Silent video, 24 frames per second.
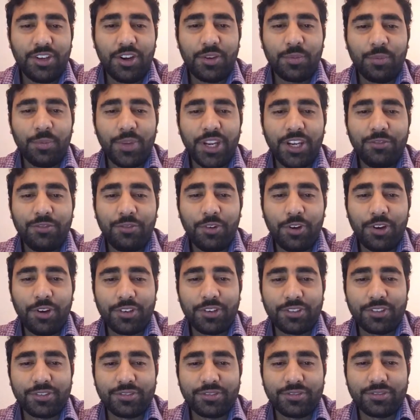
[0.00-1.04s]
not made
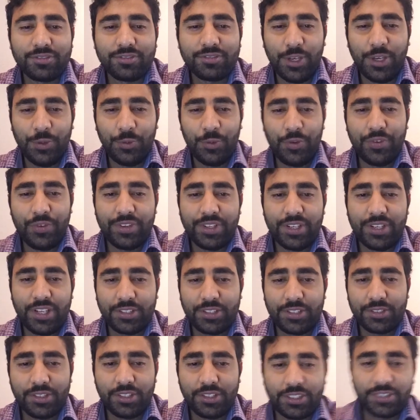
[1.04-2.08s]
for everyone
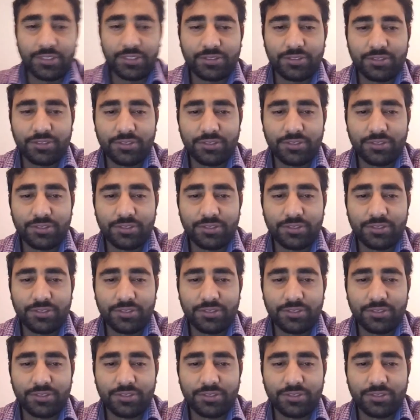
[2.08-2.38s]
actually